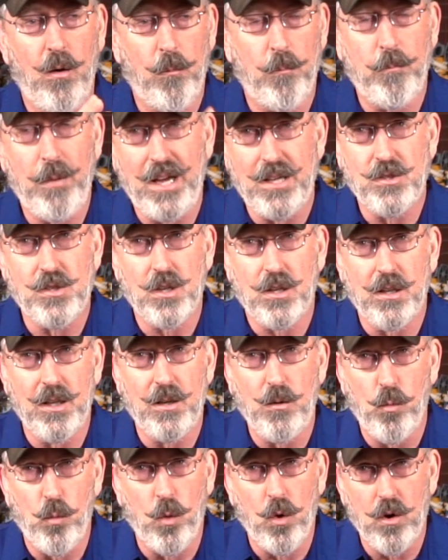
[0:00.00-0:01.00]

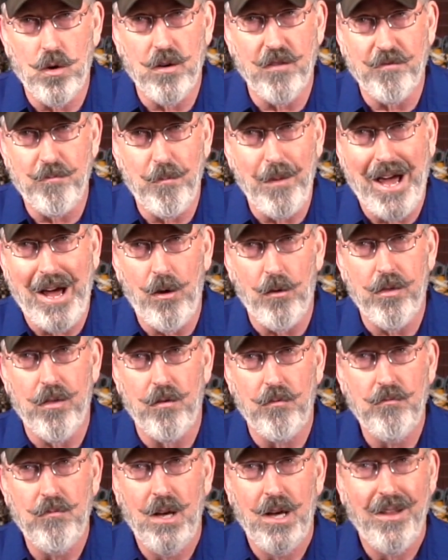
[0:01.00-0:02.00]
basically word of mouth.
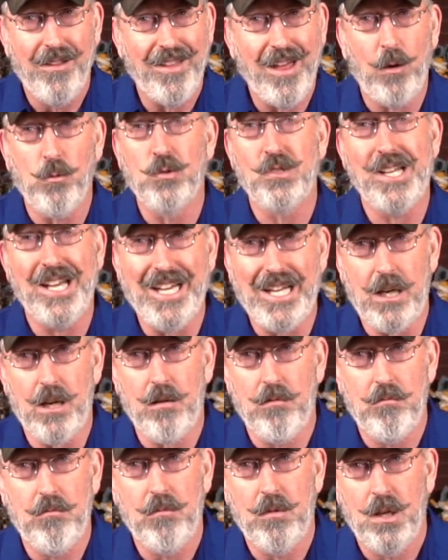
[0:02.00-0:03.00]
That was it.
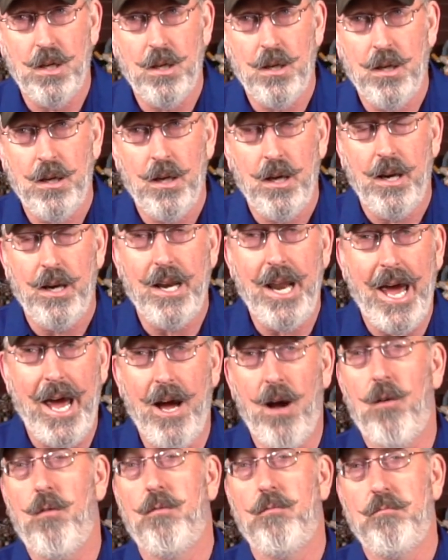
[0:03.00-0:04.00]

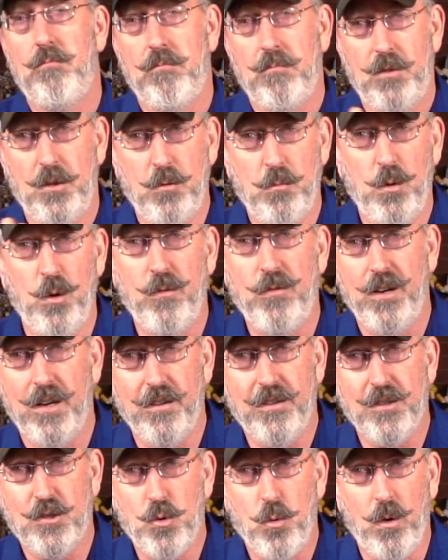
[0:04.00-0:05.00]
Now, you move
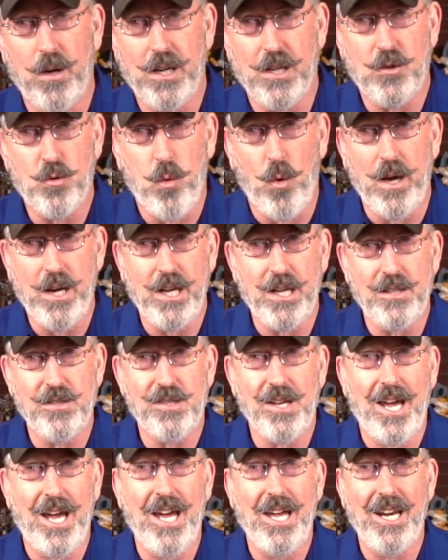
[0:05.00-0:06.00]
into the
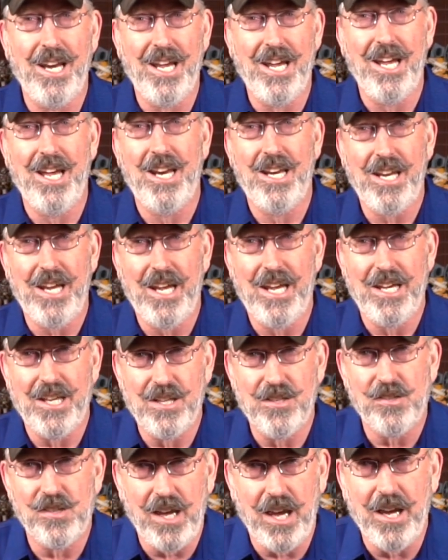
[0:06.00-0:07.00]
2020s, and it
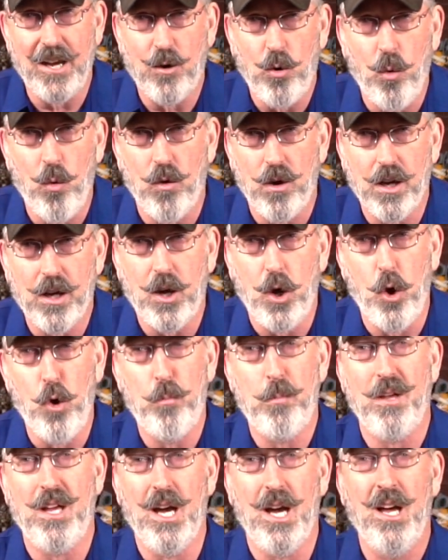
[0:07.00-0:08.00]
is a
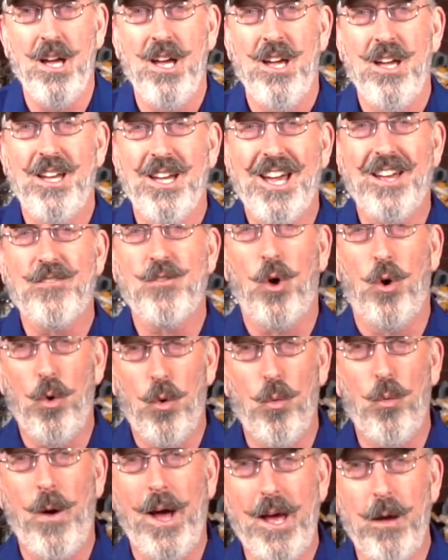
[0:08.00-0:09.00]
cornucopia. You got the
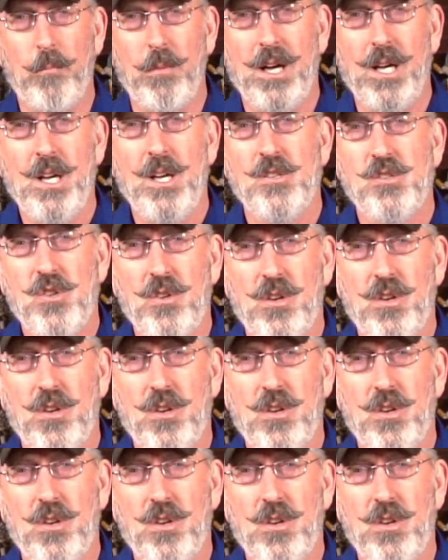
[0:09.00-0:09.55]
whole web. So